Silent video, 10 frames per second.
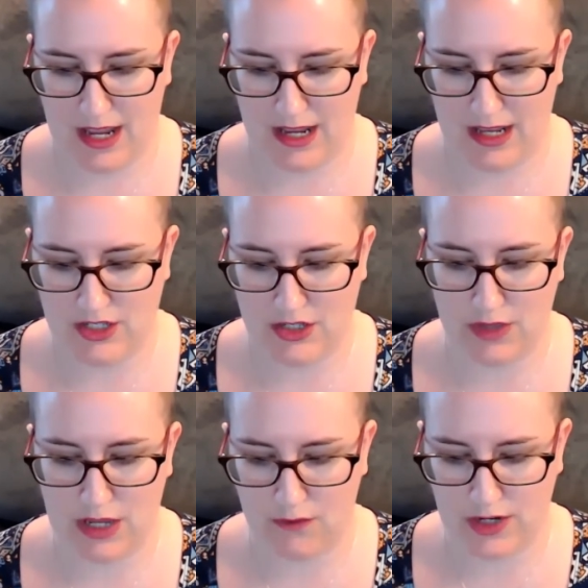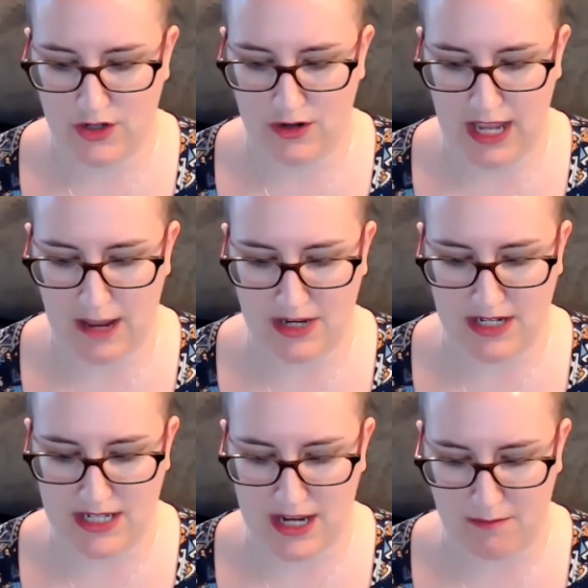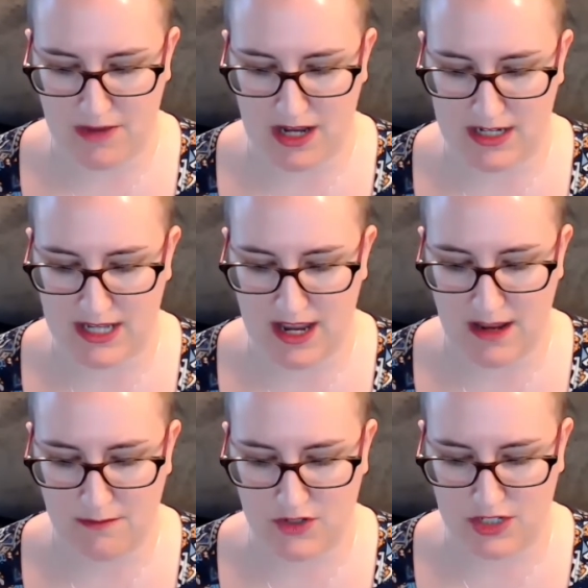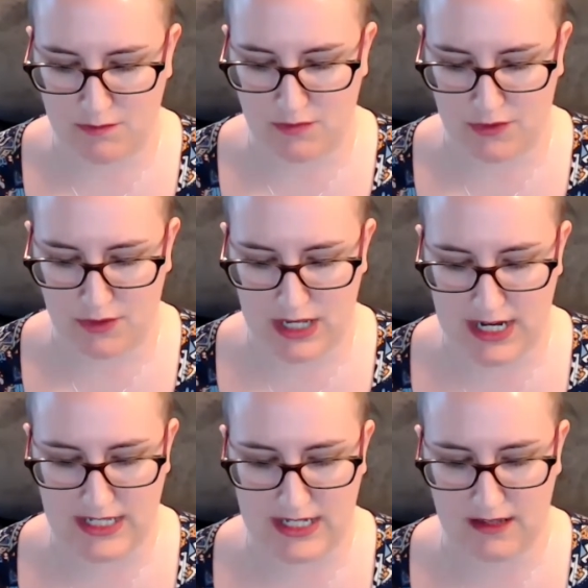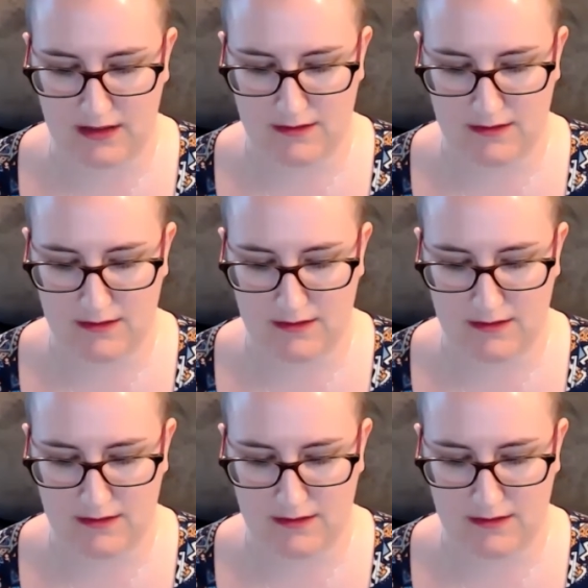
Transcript: And so the original came in a tuck box. I am just brutalizing